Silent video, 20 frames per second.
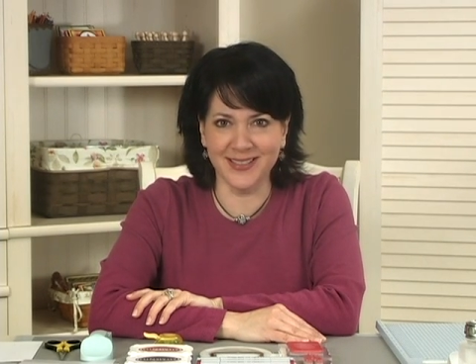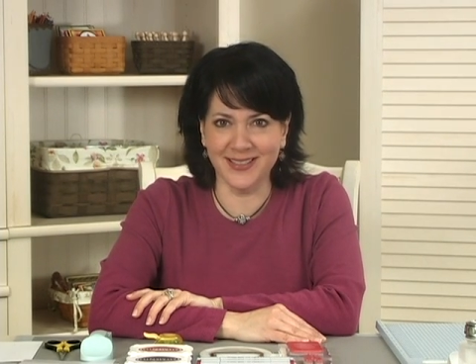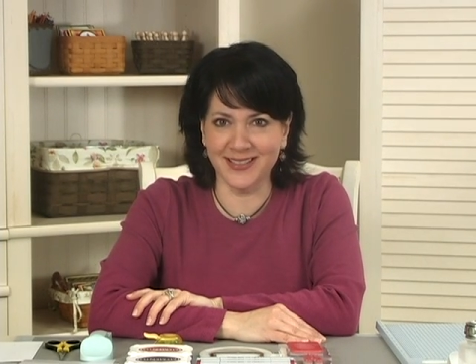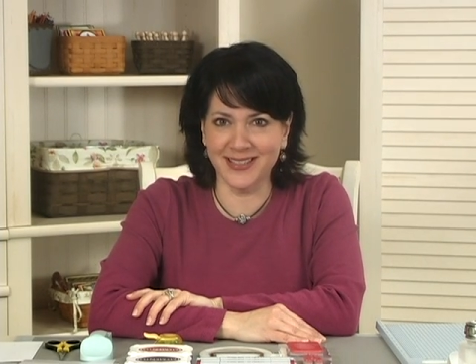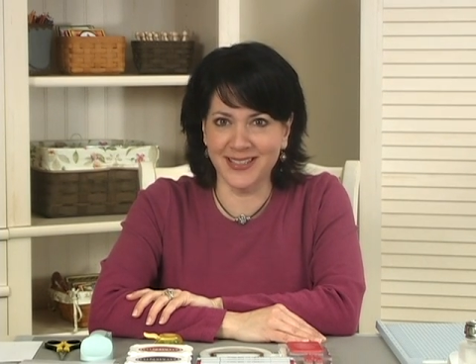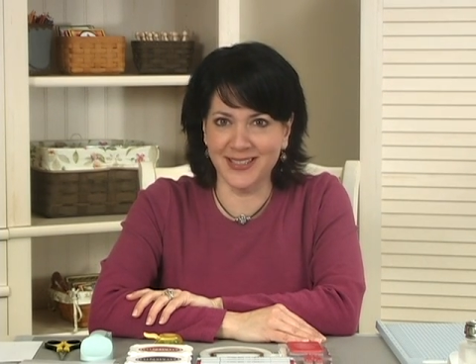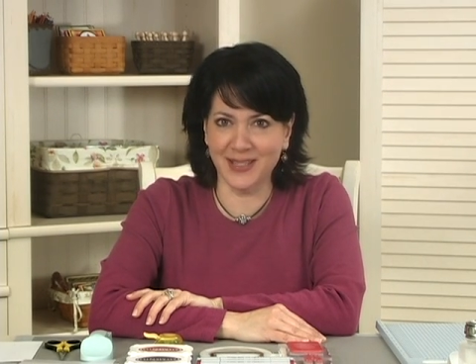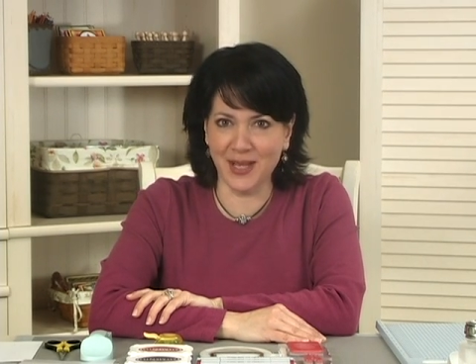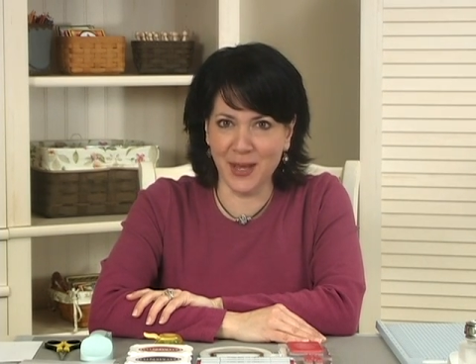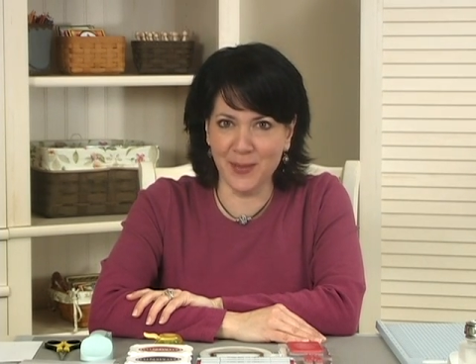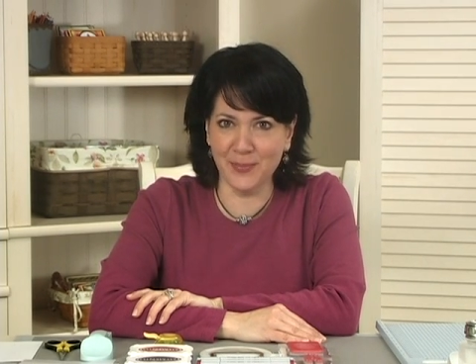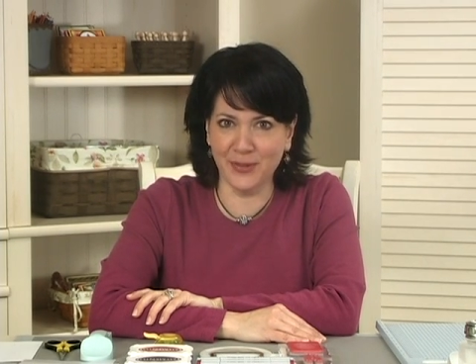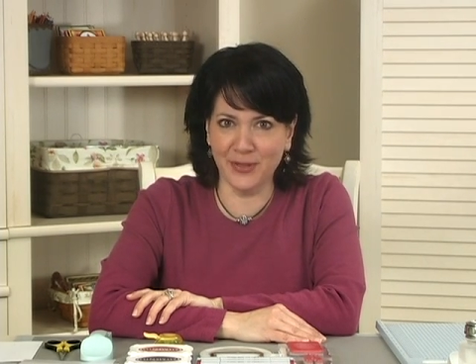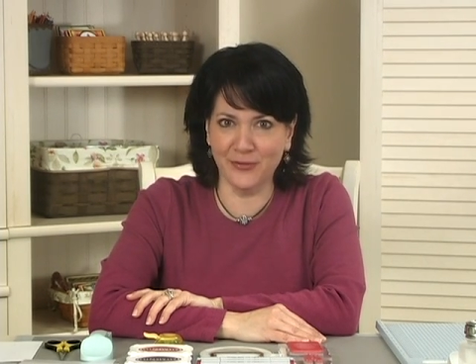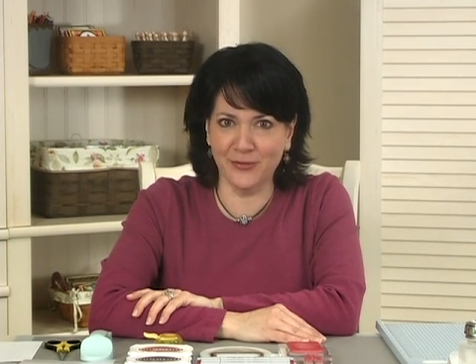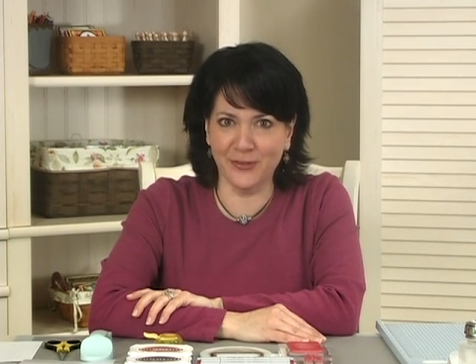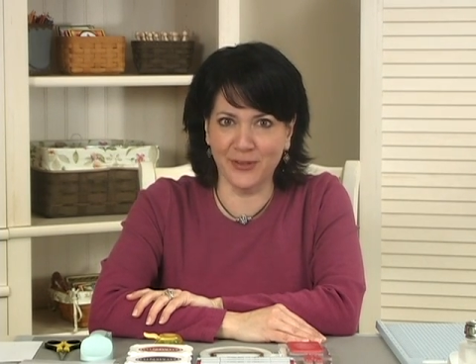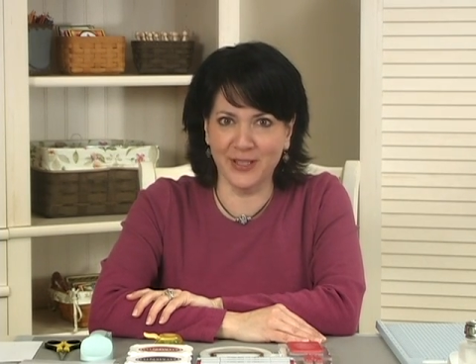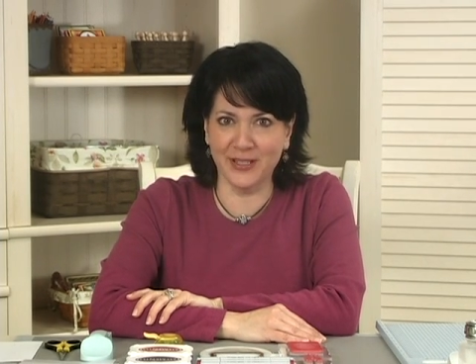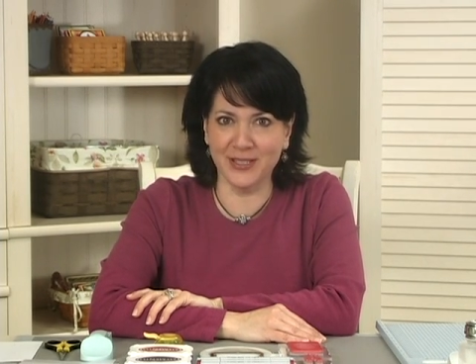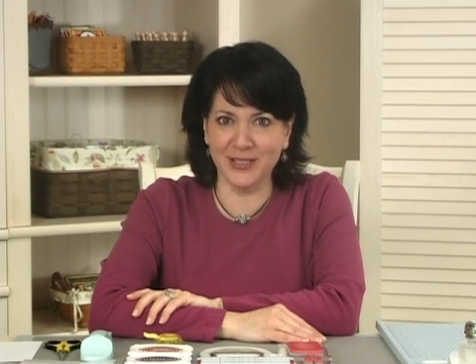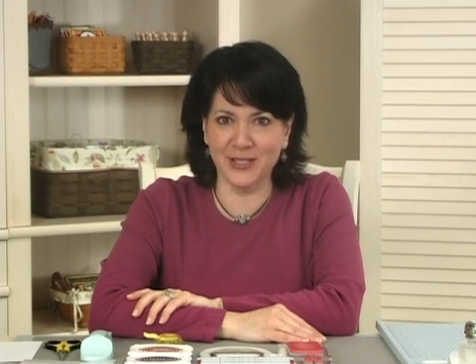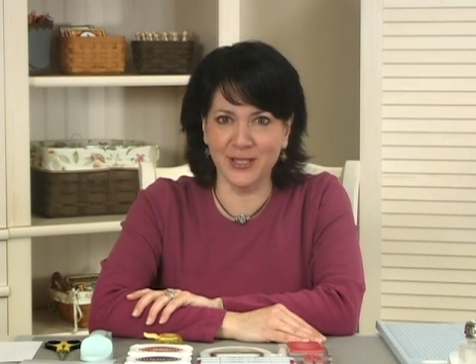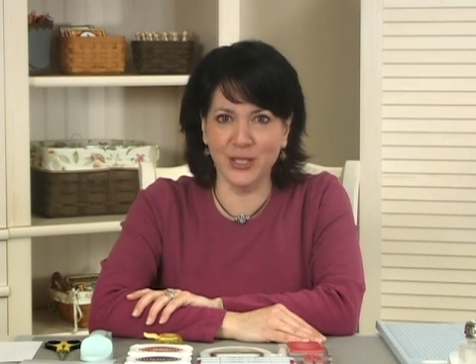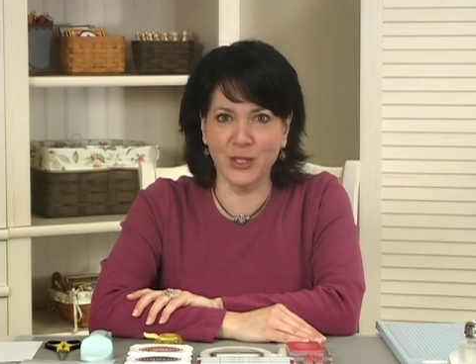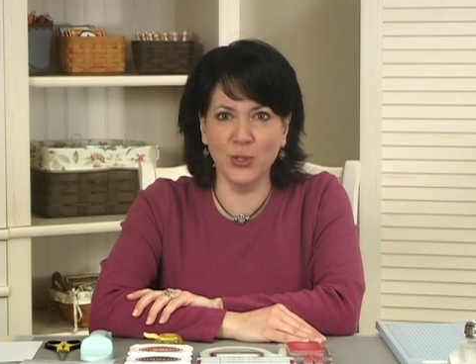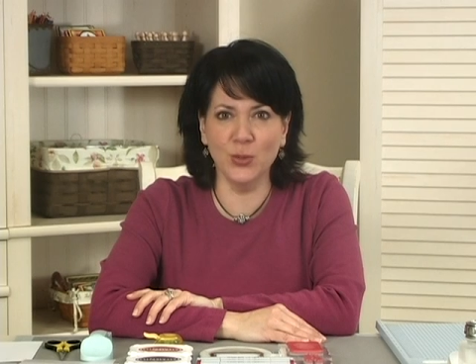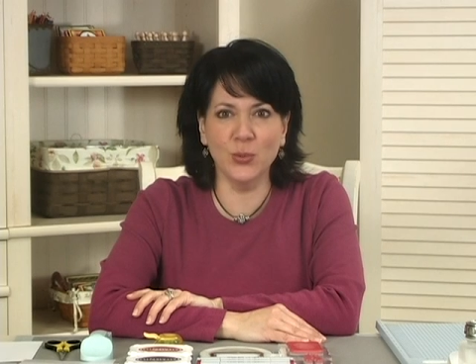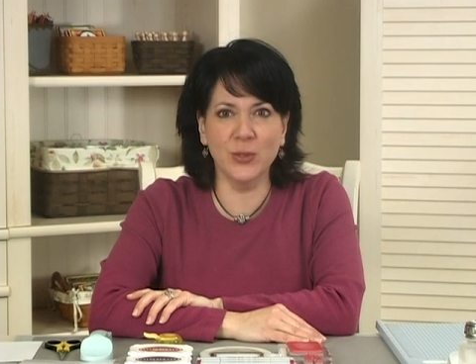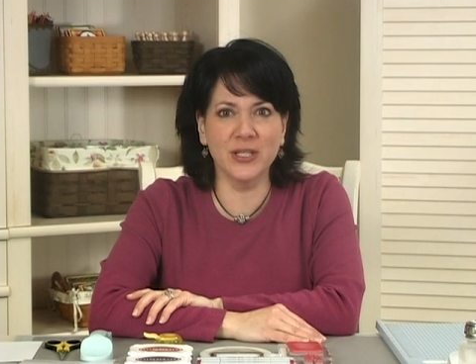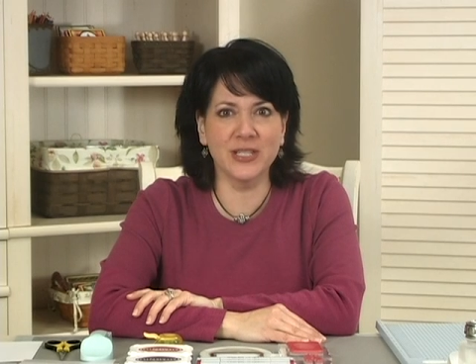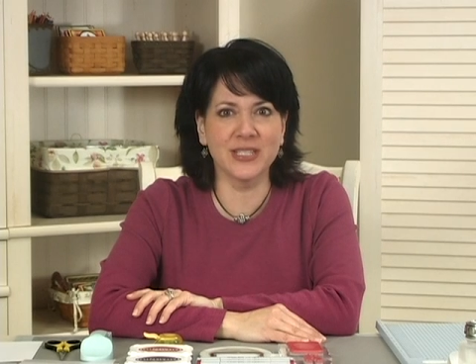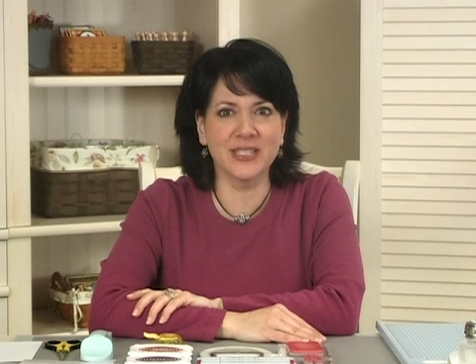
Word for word: and stamping friends that you want